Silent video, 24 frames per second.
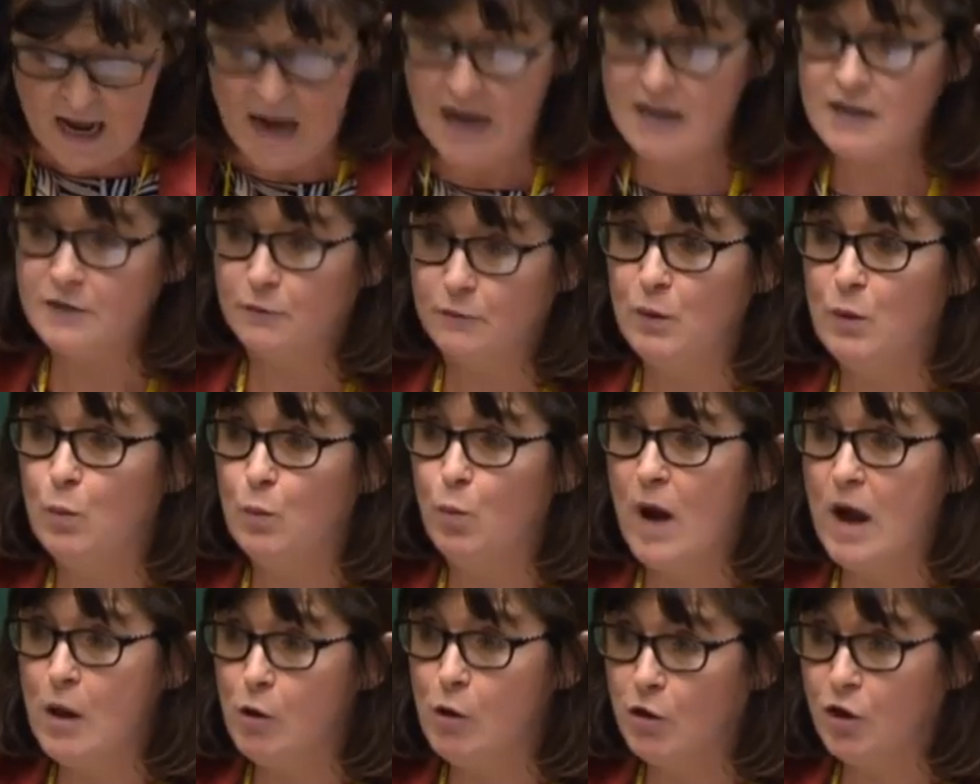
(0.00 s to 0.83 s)
And we
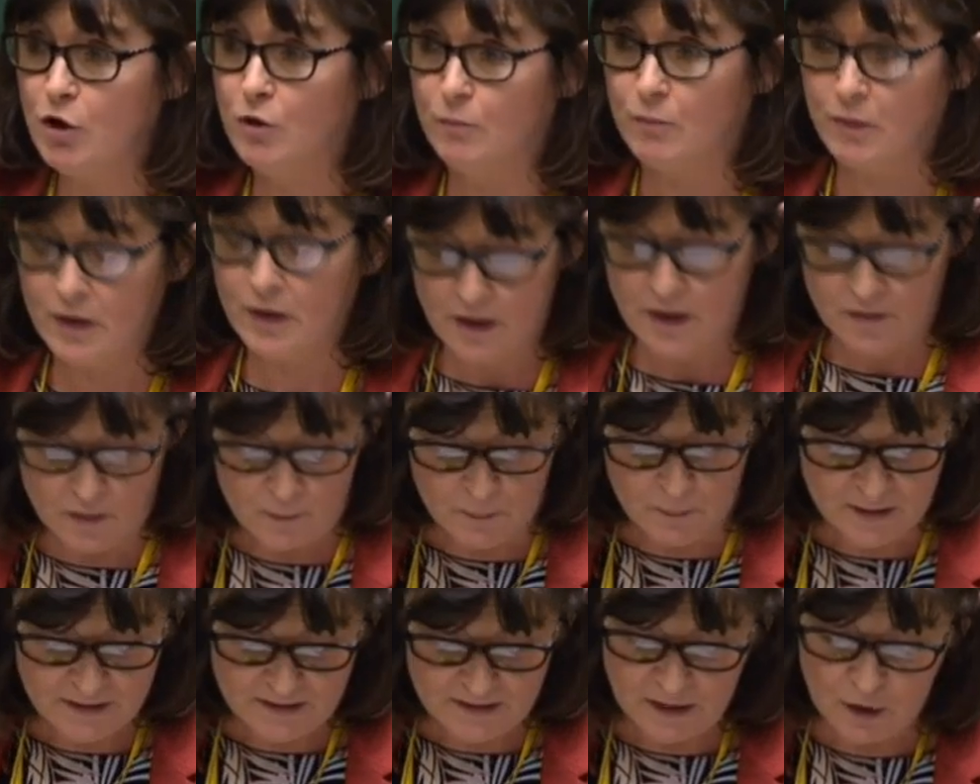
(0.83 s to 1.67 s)
welcome the
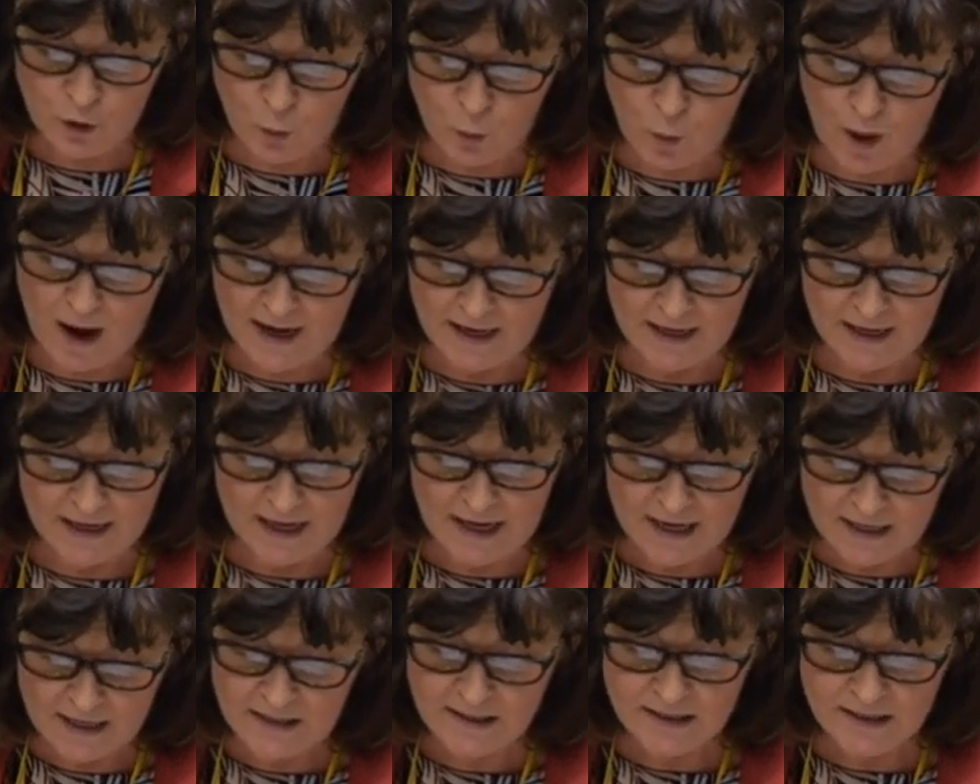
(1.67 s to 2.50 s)
BIS inquiry
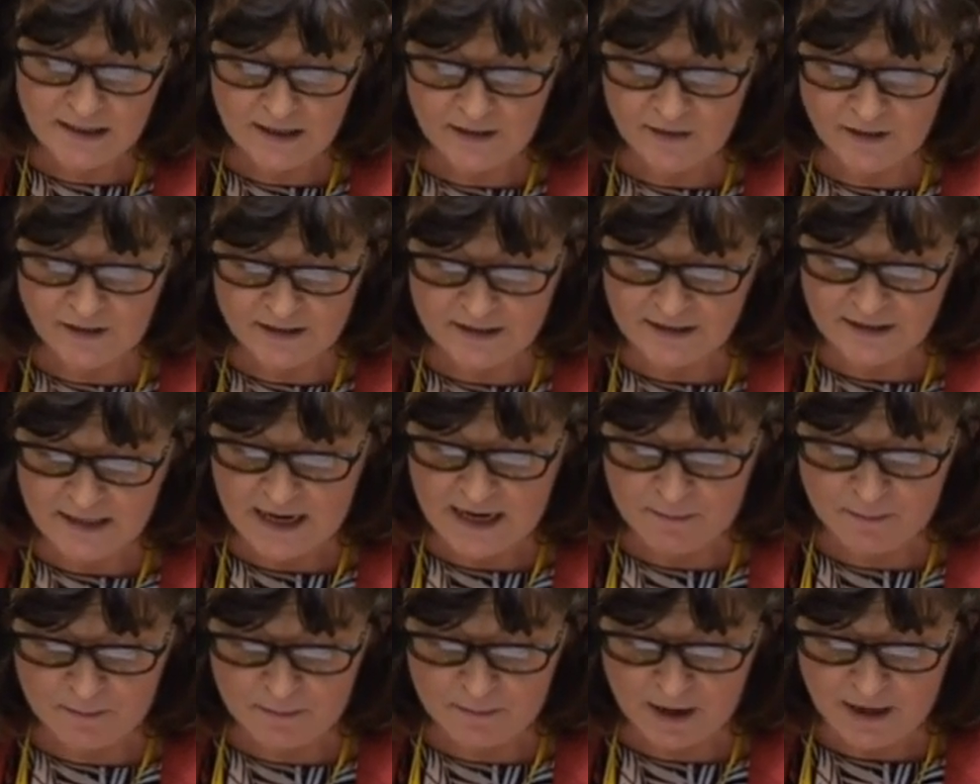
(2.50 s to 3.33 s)
into this
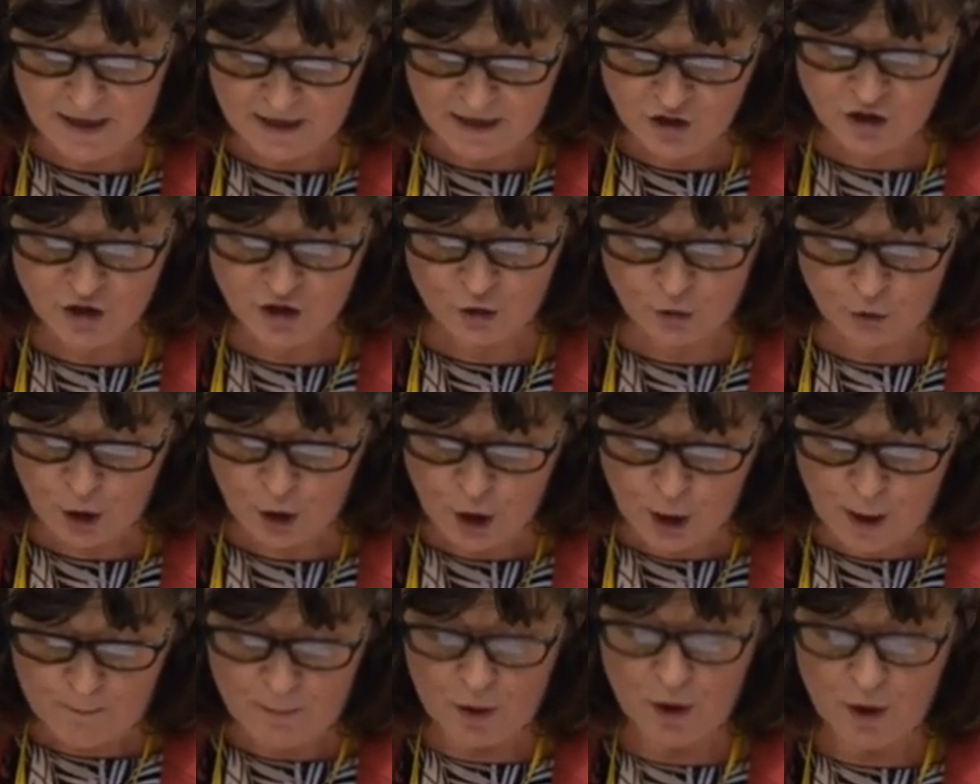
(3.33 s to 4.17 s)
issue,
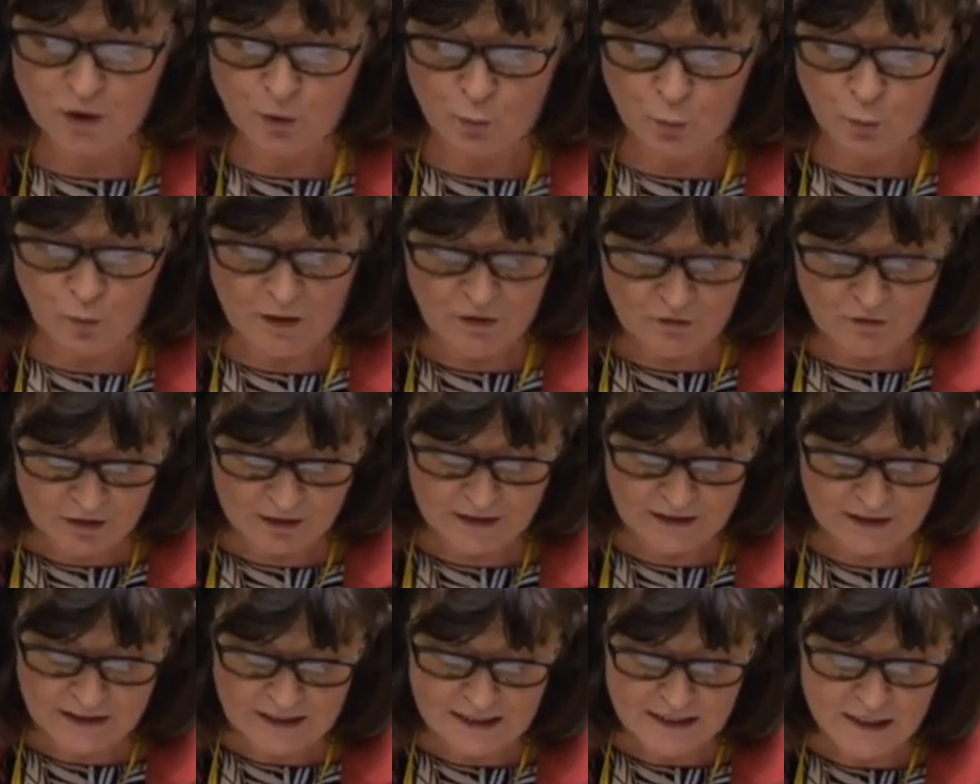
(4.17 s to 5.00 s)
but we
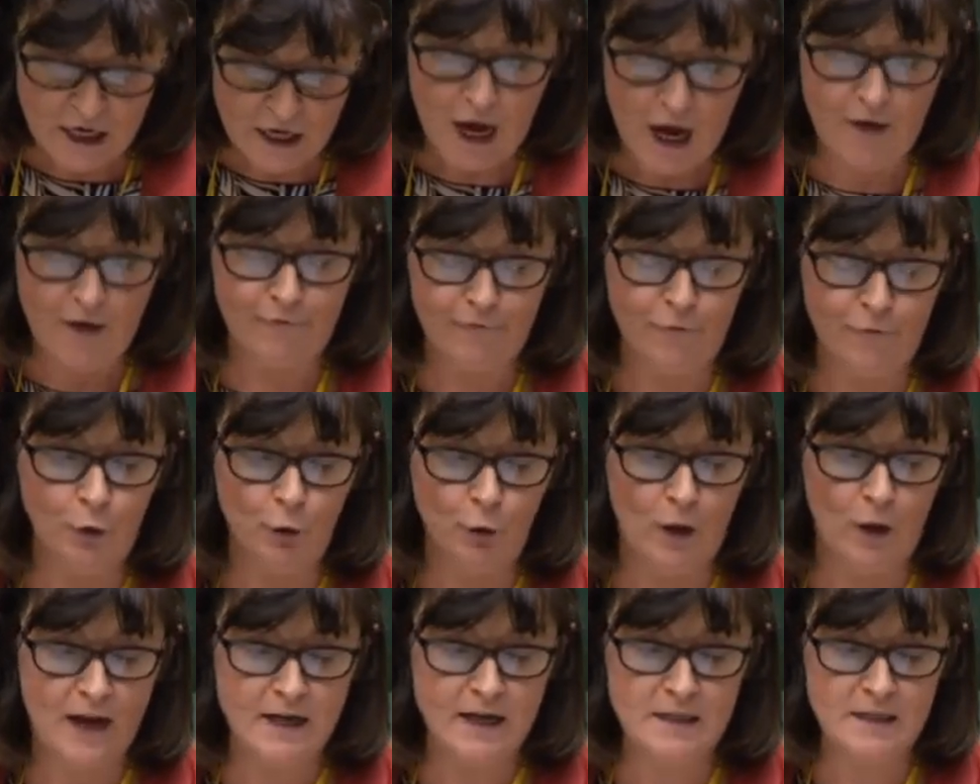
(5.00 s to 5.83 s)
really need a
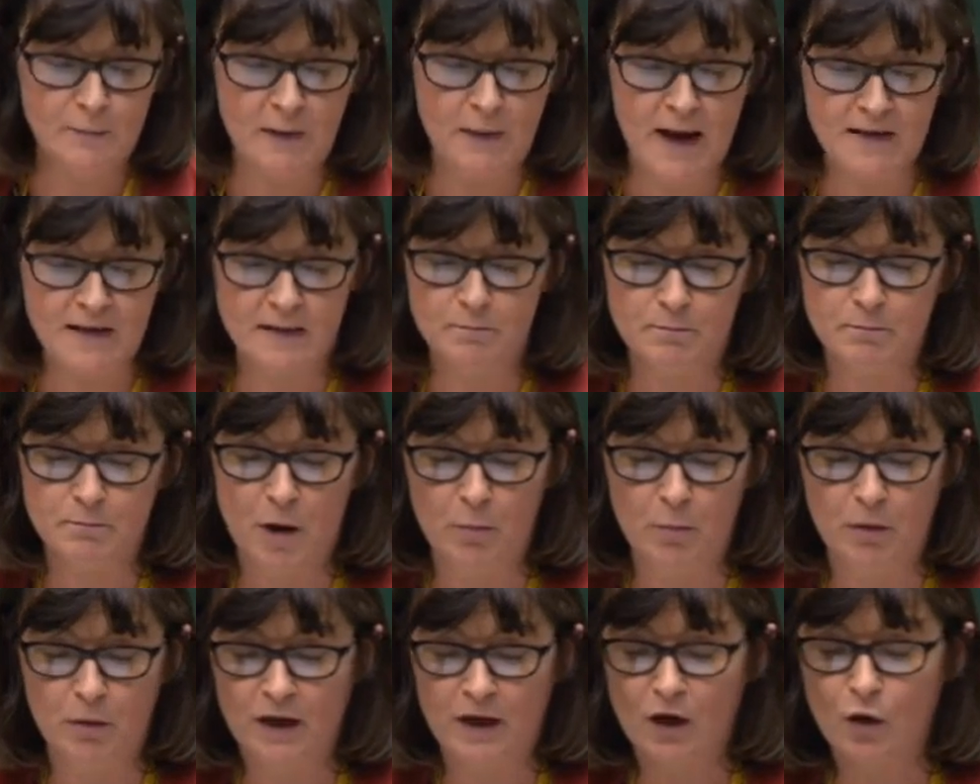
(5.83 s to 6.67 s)
full independent
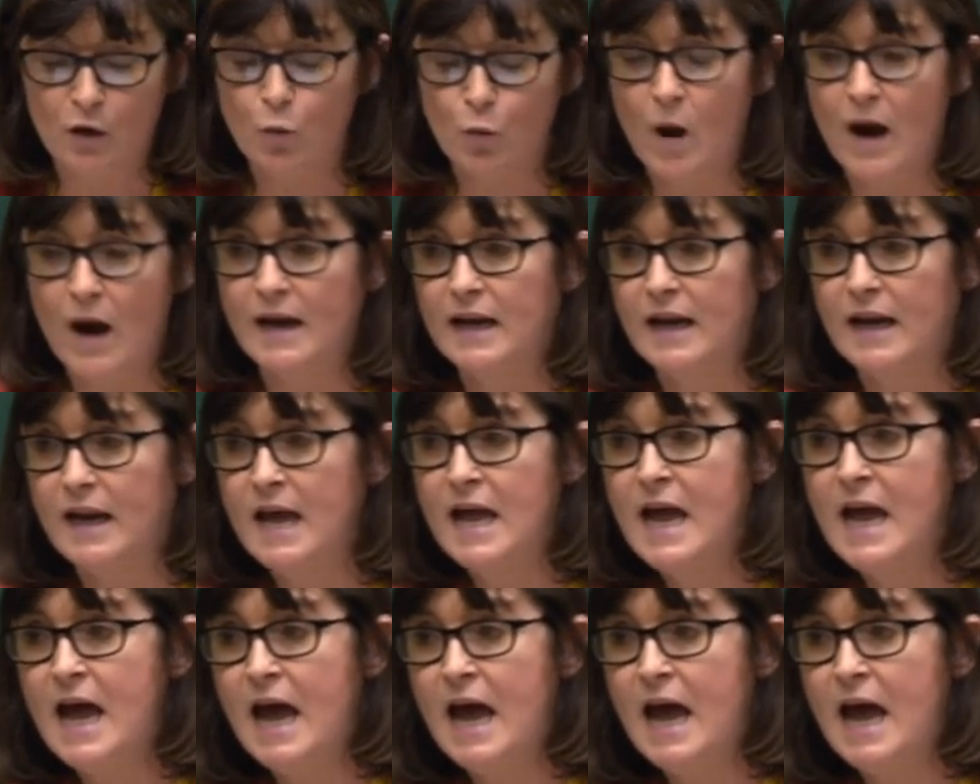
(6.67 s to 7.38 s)
public inquiry.